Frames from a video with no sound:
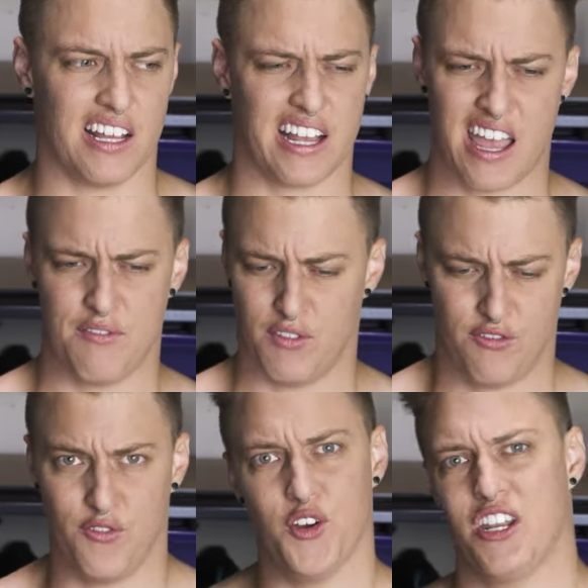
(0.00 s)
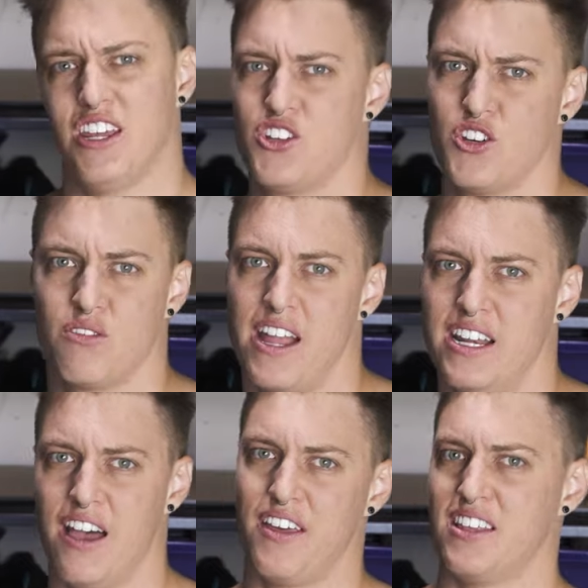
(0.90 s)
Like, I have a foot issue right
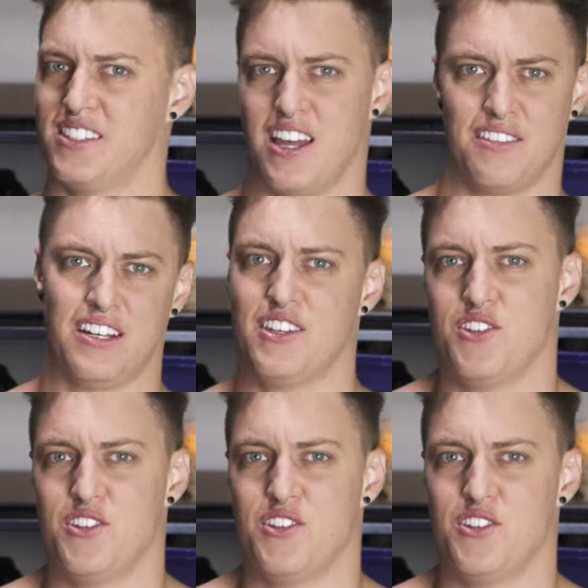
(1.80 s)
now that has nothing